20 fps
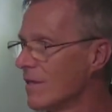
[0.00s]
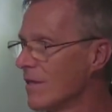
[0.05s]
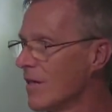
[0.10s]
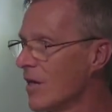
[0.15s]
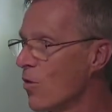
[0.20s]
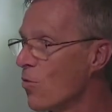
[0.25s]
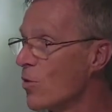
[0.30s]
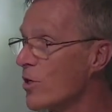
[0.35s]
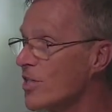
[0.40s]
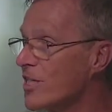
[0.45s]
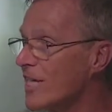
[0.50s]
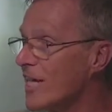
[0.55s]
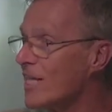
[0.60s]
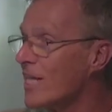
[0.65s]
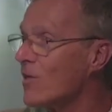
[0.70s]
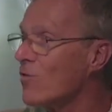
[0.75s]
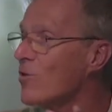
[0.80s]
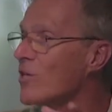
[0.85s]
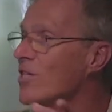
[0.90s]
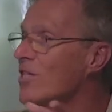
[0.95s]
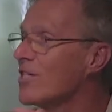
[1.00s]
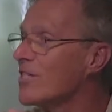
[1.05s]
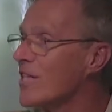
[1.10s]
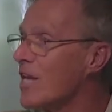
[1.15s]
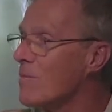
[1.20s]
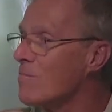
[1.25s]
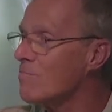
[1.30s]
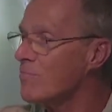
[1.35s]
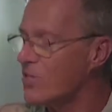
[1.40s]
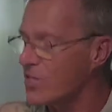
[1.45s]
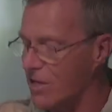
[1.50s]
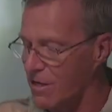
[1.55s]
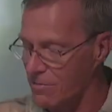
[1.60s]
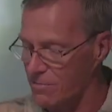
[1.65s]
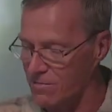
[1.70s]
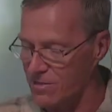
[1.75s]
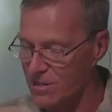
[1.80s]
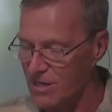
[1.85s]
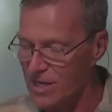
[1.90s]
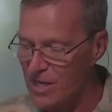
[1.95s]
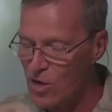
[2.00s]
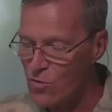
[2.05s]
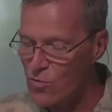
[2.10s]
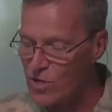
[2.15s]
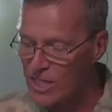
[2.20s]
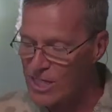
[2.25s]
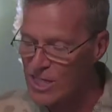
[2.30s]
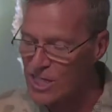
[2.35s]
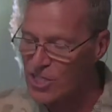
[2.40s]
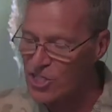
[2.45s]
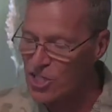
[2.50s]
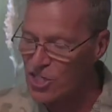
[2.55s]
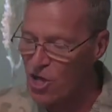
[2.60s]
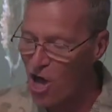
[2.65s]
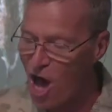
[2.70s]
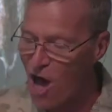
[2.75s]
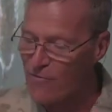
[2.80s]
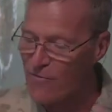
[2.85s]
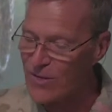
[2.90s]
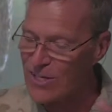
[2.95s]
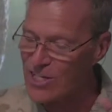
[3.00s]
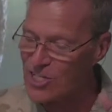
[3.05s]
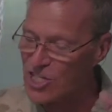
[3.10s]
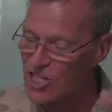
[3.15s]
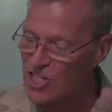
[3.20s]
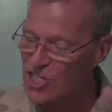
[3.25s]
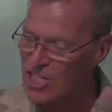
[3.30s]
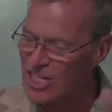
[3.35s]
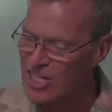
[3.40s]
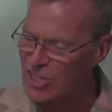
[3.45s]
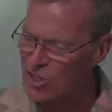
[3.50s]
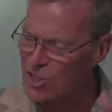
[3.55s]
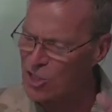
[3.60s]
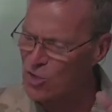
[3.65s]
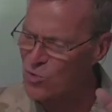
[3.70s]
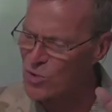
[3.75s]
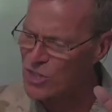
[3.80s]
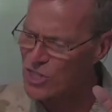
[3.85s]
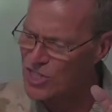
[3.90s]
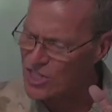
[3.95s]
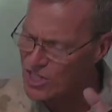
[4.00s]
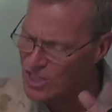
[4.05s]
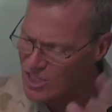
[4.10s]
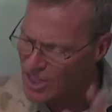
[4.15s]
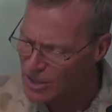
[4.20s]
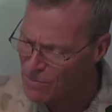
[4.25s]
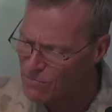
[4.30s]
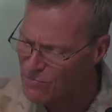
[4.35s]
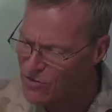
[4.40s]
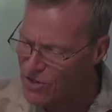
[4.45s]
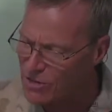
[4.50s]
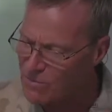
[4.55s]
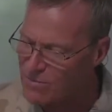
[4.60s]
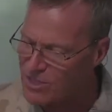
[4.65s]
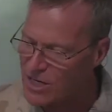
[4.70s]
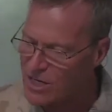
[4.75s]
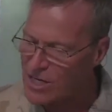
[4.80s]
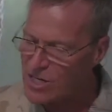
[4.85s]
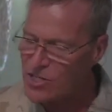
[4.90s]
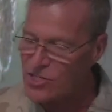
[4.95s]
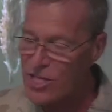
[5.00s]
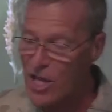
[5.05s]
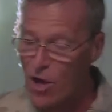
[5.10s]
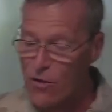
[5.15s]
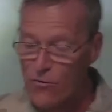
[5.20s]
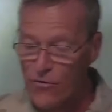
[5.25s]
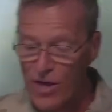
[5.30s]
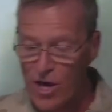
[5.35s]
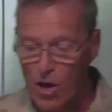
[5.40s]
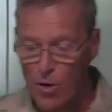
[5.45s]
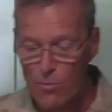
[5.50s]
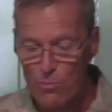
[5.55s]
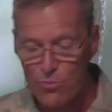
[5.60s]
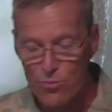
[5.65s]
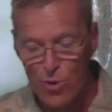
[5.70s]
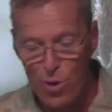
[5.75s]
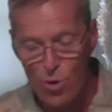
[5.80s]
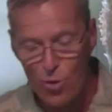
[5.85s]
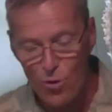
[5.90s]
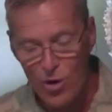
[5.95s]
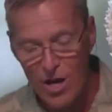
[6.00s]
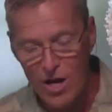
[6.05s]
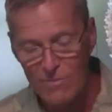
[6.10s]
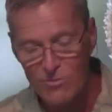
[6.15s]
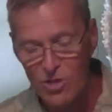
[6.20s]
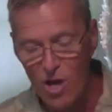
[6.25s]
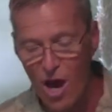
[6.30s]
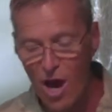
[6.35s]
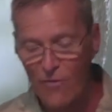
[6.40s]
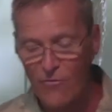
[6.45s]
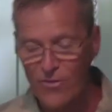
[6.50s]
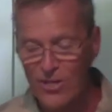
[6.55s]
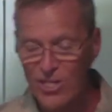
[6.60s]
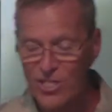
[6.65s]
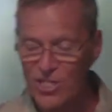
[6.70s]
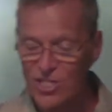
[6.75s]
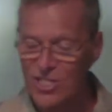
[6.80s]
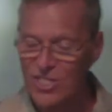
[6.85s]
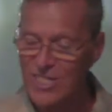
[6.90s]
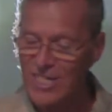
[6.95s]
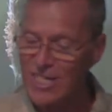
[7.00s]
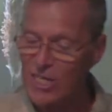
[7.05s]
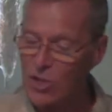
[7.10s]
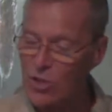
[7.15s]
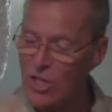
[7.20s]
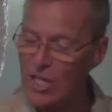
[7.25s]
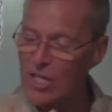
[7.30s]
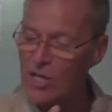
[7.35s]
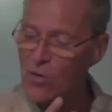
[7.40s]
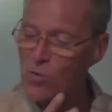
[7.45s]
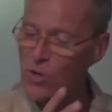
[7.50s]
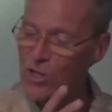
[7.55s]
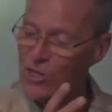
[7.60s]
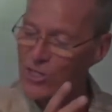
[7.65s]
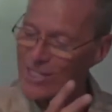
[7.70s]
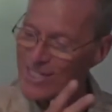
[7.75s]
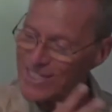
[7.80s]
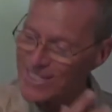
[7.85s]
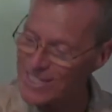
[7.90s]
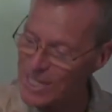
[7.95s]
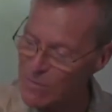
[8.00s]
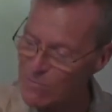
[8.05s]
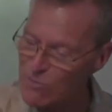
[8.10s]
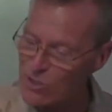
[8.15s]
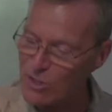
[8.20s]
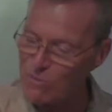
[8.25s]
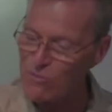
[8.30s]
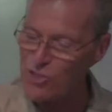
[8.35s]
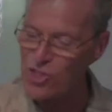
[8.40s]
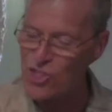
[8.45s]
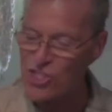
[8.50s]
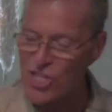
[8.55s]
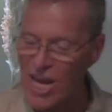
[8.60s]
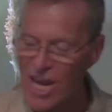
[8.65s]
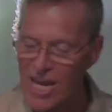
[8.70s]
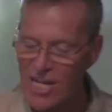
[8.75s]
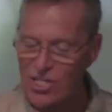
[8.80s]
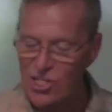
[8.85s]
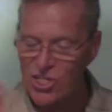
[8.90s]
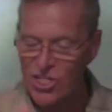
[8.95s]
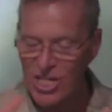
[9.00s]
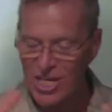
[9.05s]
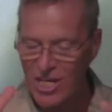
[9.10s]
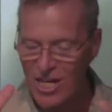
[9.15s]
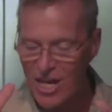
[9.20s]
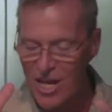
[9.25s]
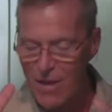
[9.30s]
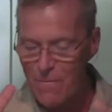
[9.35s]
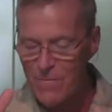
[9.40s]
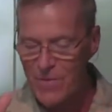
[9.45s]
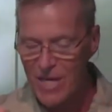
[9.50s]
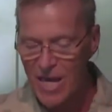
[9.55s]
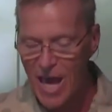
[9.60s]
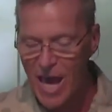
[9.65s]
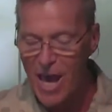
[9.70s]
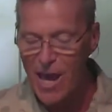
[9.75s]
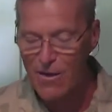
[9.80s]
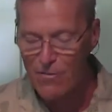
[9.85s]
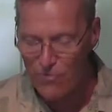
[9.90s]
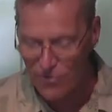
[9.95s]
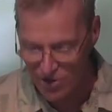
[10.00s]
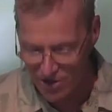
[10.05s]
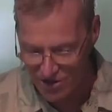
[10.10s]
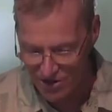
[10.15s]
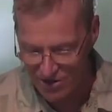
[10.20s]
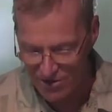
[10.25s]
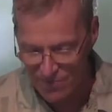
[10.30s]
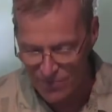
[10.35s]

We're dealing with symptoms. Religion often just deals with symptoms. Self help programs often just deal with symptoms, changing behavior.